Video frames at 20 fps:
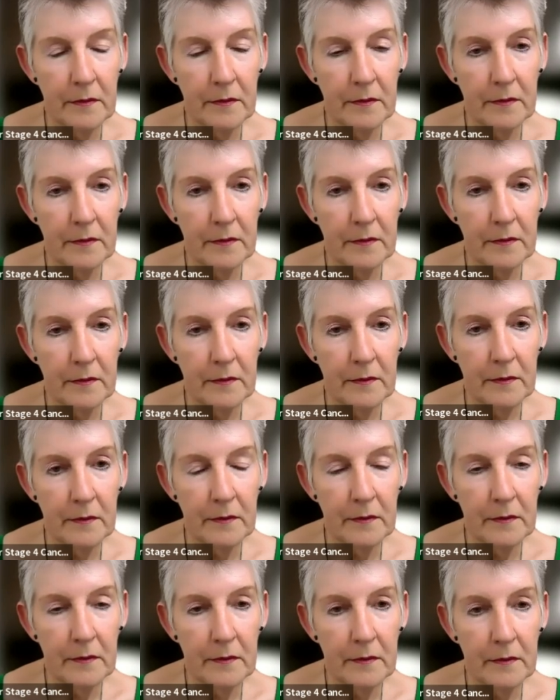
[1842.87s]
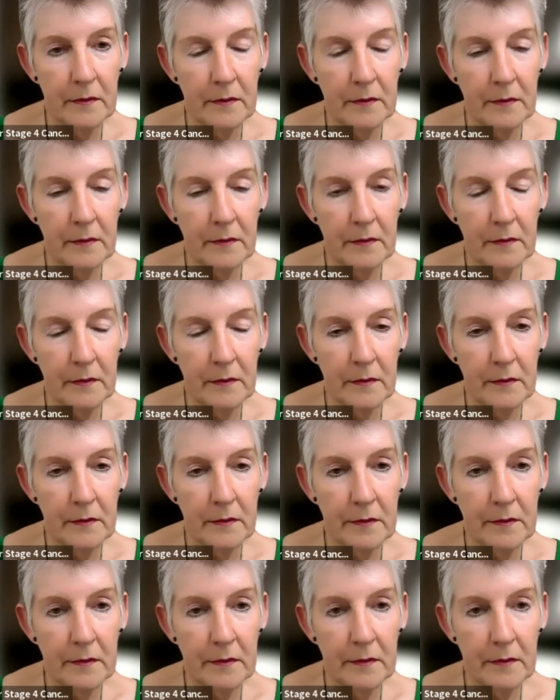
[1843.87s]

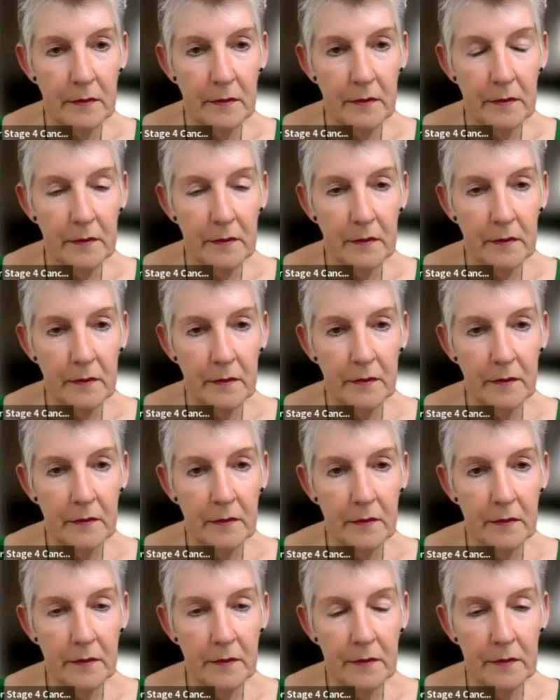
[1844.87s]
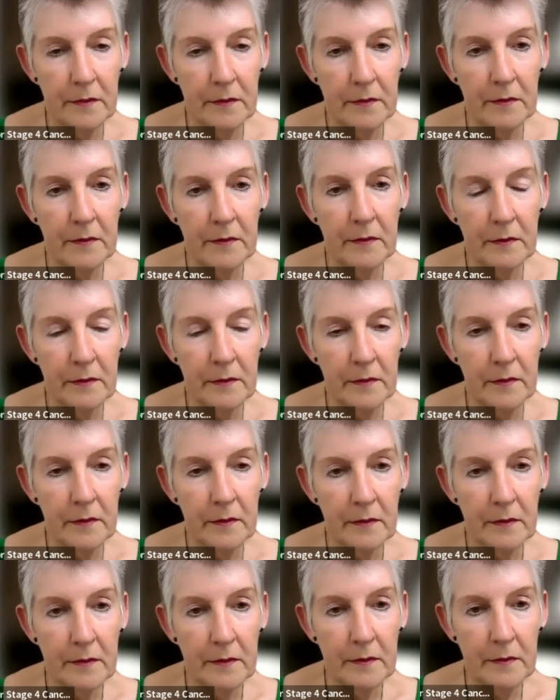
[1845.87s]

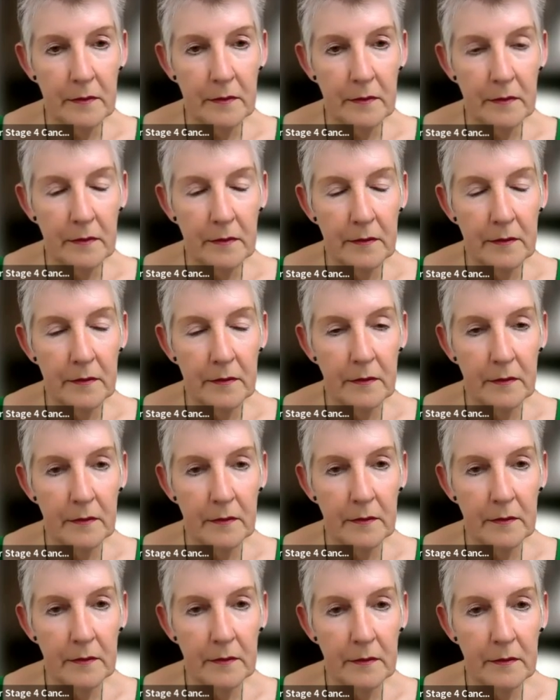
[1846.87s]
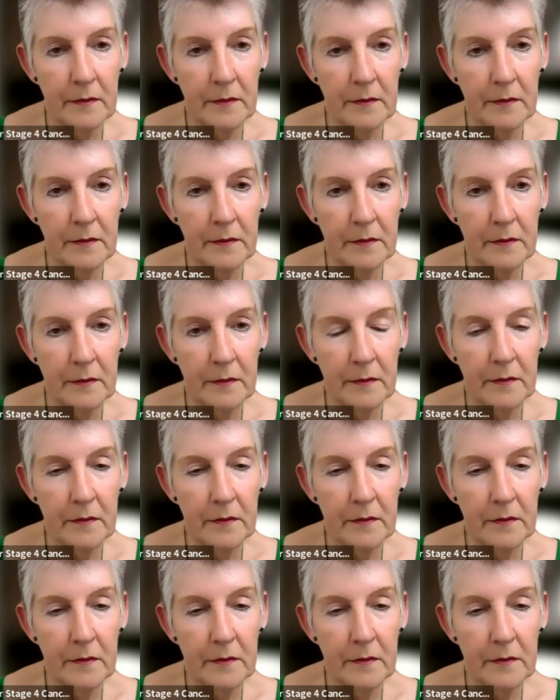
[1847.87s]
(not speaking)